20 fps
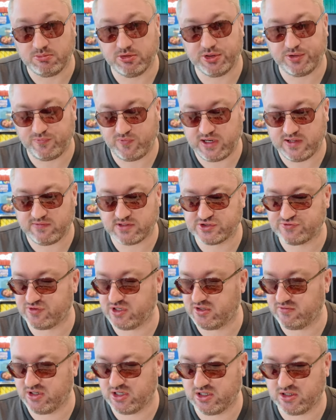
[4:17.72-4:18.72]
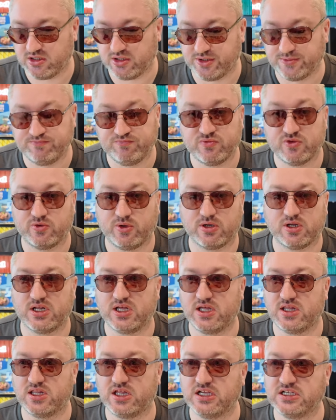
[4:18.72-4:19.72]
But the is really, really good. So we're
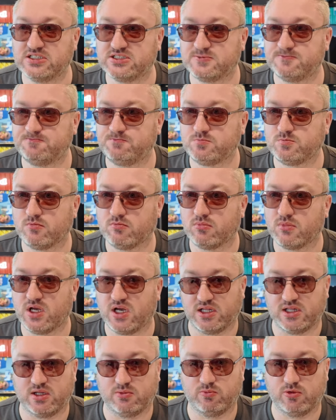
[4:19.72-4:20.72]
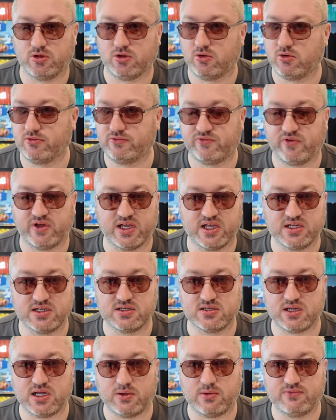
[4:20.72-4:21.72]
going to eat these and then we'll go and
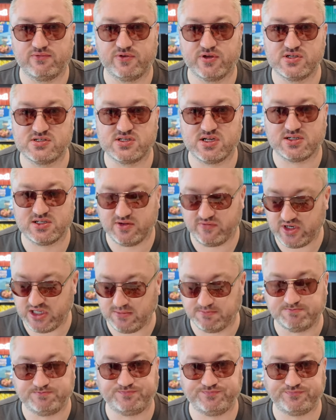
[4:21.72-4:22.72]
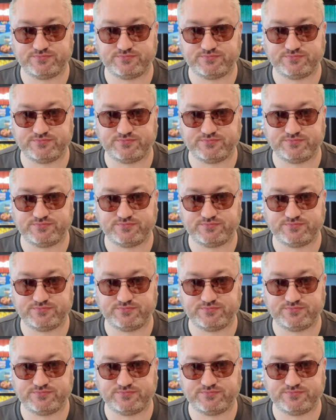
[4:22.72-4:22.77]
find our first activity.